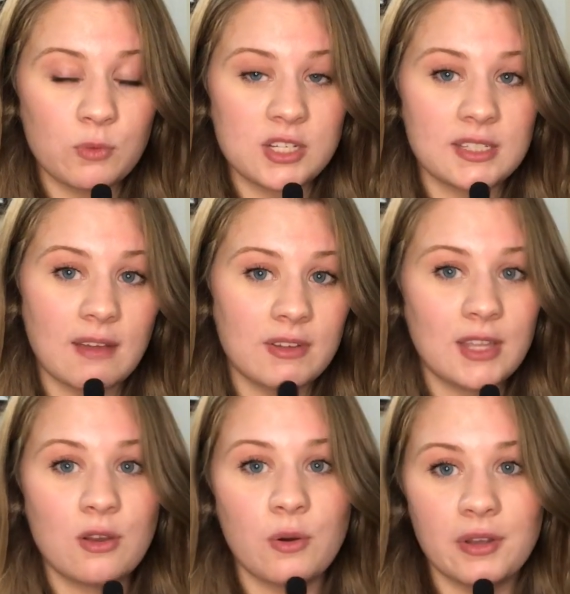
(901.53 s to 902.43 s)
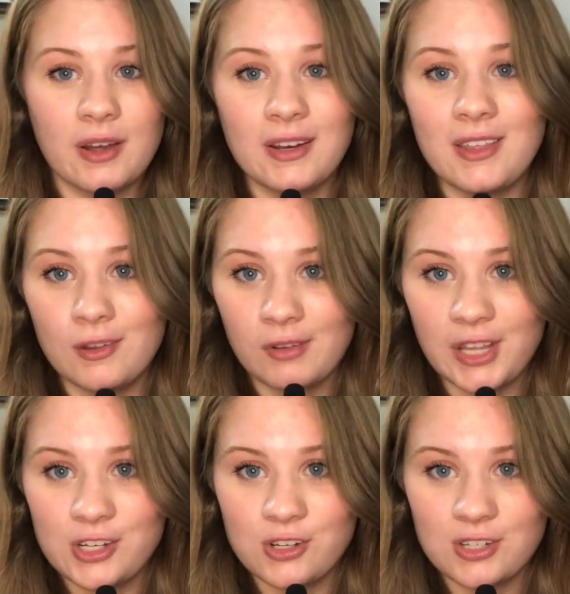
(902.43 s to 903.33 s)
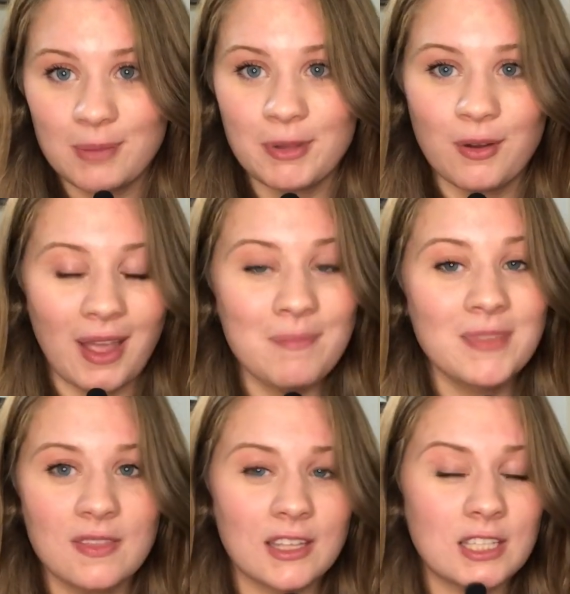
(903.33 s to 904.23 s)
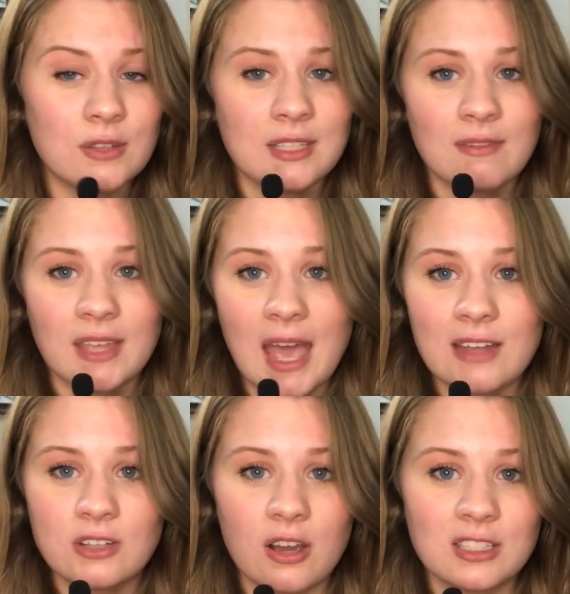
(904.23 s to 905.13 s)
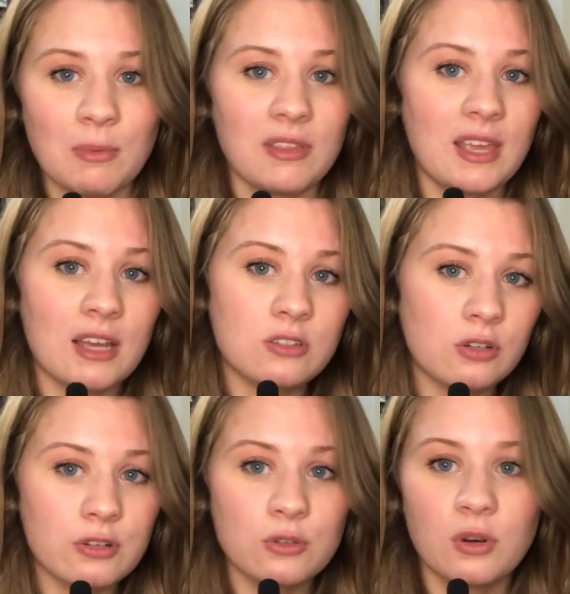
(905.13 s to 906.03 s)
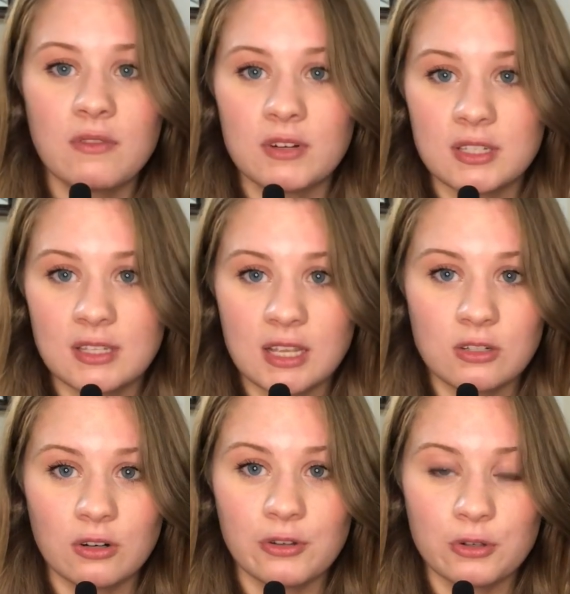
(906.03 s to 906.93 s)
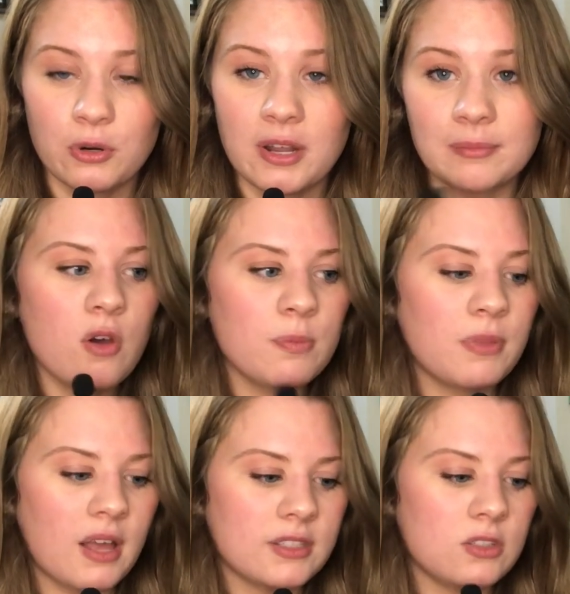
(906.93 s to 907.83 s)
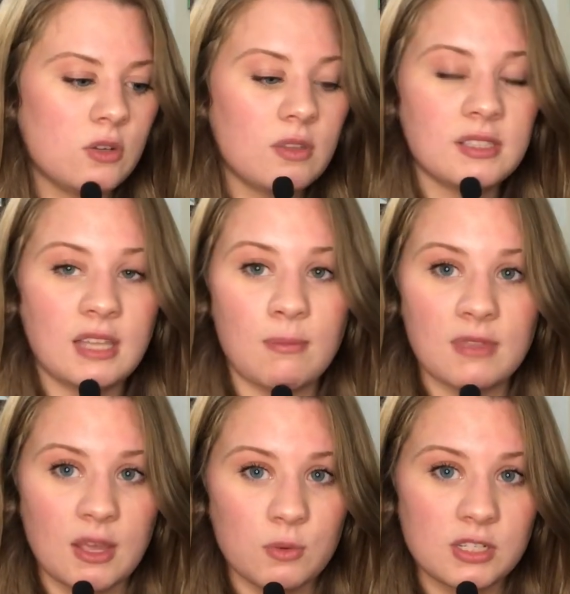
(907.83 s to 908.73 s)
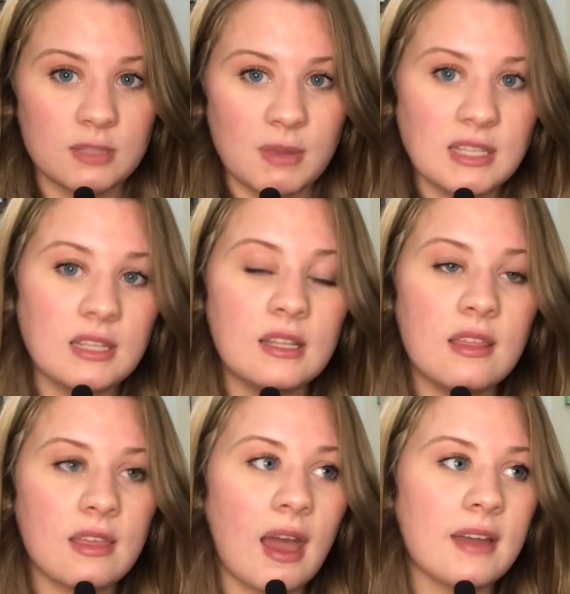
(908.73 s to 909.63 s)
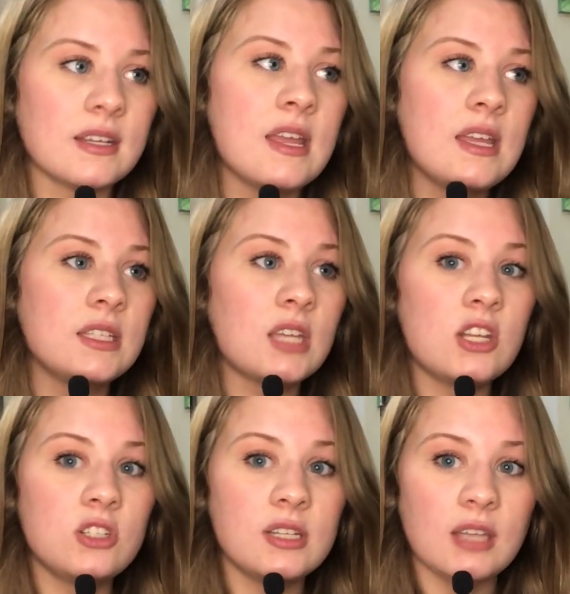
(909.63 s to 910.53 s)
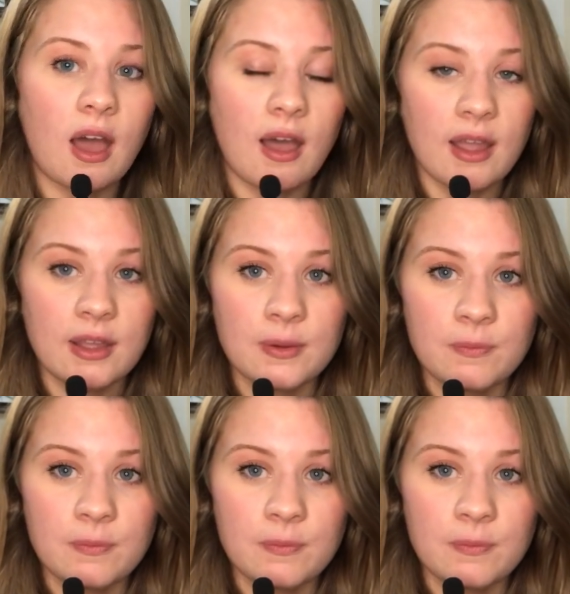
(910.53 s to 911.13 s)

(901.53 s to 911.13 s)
which is everything going on in the relationship. Okay, that's how Save the Cat talks about the external story versus the internal story. Both plots do the same thing, which is basically that tension is high